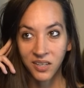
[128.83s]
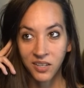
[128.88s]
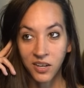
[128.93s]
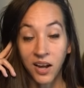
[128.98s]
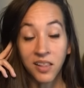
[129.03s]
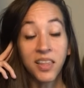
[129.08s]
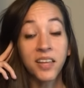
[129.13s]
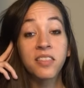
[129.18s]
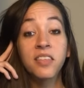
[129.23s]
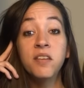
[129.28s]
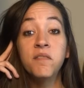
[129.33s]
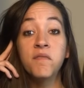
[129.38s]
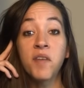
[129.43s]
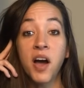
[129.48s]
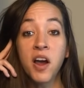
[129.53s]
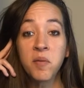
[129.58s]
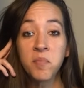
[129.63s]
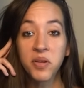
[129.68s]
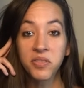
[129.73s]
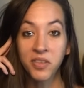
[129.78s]
I like the
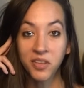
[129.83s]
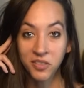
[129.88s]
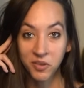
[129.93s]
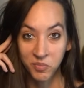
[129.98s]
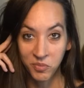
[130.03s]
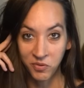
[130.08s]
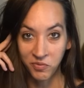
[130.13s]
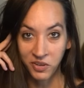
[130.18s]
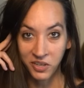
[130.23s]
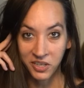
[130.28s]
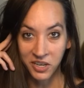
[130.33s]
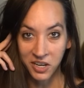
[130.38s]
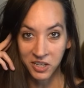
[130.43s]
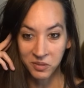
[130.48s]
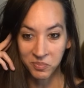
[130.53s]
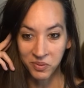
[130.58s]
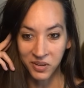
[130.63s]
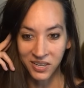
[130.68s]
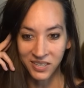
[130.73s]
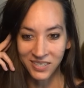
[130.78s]
environment that the movie takes
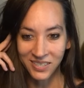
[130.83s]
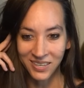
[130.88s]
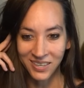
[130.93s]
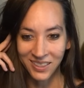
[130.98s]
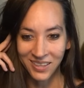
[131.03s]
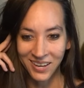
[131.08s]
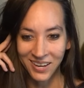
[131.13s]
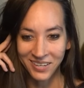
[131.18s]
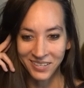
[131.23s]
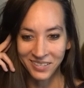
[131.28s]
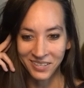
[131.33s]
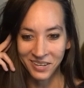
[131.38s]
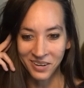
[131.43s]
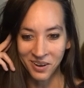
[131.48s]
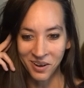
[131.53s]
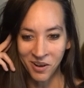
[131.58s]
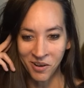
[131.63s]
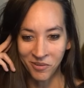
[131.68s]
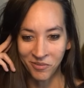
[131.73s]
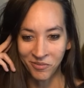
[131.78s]
place in. The idea
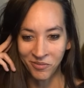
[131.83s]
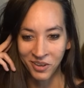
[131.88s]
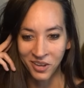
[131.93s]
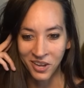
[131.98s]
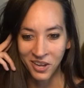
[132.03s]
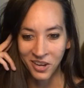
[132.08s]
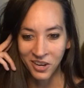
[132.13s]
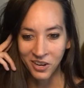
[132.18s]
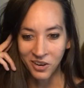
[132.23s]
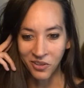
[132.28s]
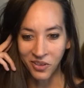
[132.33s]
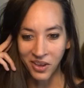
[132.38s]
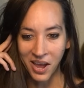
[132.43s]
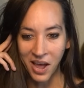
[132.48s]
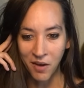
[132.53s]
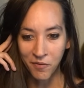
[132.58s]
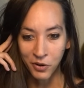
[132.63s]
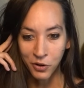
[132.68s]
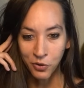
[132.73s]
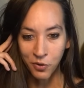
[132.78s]
of, you know, like
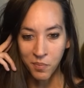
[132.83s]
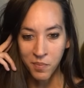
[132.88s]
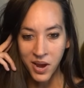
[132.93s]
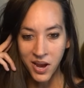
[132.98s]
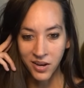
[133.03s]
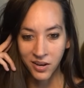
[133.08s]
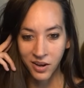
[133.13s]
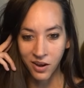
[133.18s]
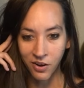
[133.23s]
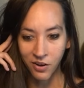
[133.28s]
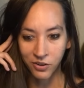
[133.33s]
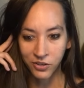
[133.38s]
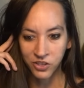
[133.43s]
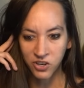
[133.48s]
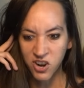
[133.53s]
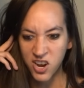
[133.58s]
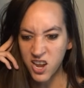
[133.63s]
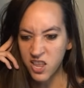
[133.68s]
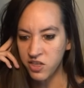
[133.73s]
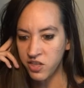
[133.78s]
having your main character
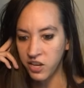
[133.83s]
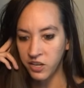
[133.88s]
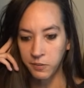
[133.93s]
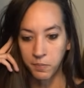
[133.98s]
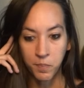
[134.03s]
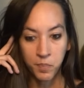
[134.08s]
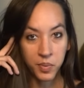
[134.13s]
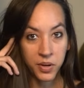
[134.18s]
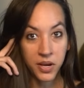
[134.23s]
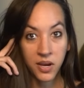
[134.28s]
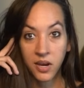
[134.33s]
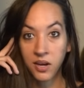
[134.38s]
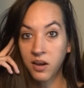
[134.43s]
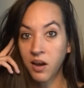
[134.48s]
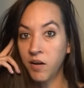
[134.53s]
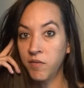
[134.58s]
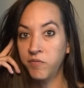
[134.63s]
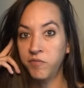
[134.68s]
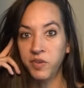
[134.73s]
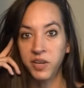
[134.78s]
in this big
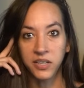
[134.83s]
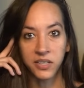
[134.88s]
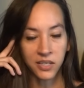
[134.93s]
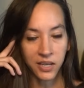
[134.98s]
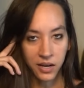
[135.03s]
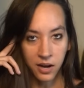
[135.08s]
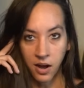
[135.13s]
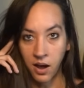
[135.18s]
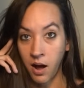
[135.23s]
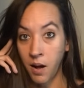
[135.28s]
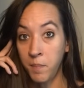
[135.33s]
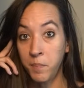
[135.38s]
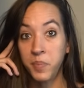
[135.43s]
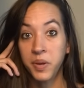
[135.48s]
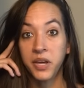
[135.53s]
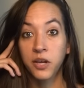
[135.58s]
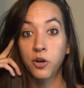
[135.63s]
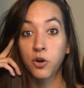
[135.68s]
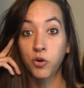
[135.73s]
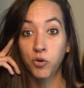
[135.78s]
event, like a
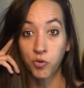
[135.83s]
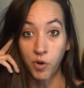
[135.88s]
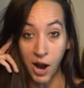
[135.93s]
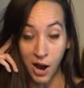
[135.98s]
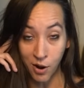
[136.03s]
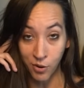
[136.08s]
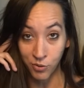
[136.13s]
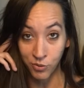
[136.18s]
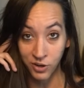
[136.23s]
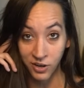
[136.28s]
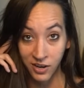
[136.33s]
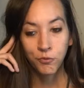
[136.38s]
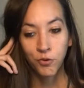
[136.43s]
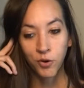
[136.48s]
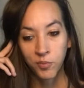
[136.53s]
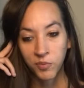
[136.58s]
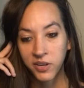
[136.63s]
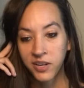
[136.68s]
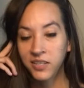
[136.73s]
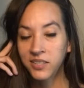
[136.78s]
big crowd.
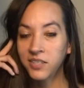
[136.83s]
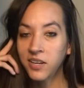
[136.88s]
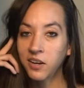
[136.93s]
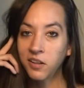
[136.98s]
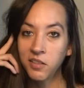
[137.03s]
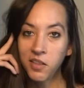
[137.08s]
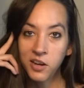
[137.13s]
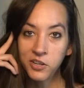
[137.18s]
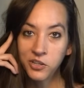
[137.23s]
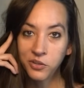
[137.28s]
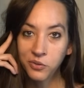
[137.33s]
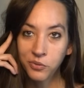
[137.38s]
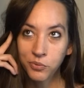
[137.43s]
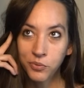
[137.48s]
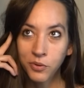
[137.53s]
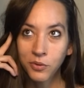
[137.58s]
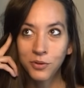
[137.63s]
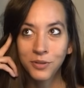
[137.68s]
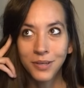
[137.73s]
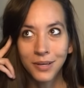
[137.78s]
Normally in psychological
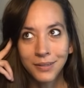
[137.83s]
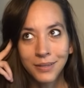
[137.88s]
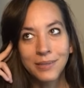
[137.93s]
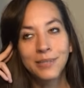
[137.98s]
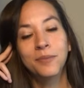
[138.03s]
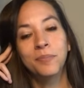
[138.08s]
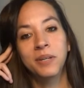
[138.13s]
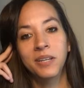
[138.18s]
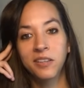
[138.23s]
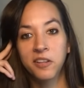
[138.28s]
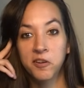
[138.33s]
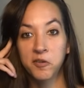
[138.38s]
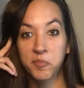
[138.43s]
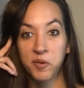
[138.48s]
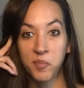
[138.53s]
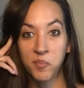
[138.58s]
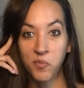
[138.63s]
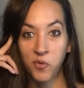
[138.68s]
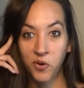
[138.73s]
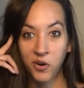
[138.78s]
thrillers, they tend to be a little
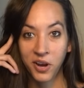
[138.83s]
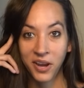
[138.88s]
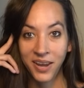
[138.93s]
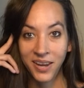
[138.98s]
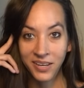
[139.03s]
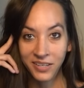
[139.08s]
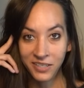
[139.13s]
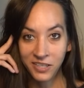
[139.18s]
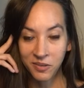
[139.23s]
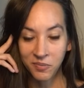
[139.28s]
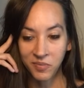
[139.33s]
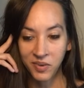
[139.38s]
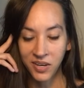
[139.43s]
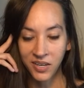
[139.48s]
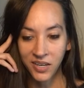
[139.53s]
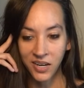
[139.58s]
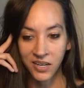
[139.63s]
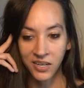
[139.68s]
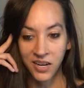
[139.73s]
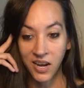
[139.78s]
bit more intimate.
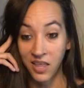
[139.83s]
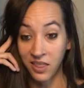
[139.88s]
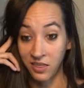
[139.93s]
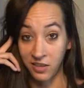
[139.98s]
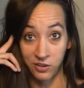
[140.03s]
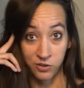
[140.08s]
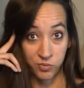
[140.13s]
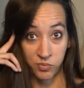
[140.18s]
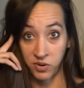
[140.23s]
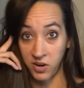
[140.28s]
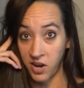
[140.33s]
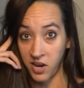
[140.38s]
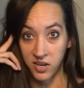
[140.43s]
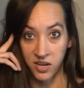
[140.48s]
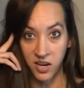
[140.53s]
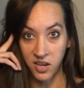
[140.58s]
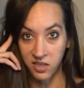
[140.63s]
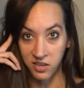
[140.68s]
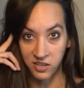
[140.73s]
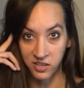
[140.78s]
And yet this one,
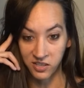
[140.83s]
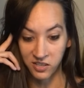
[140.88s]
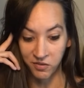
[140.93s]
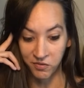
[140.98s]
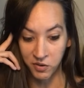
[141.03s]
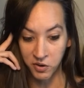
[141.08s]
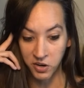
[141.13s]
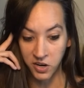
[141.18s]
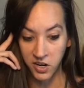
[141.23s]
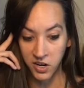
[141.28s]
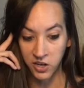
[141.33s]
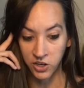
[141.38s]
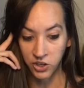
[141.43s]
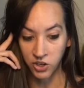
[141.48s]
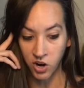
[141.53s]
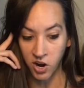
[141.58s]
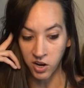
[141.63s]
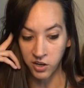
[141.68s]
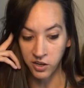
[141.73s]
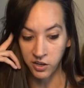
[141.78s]
again, this is a very
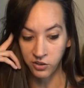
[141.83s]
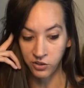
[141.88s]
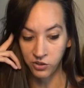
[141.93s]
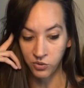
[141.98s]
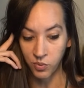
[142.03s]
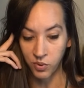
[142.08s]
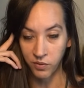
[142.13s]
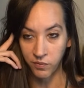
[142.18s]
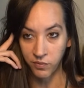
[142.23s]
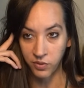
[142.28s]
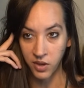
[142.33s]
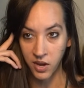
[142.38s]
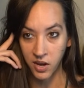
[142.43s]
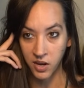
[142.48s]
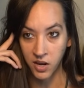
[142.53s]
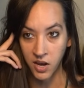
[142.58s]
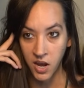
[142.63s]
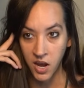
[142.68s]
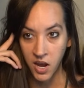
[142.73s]
Hitchcockian sort of thing.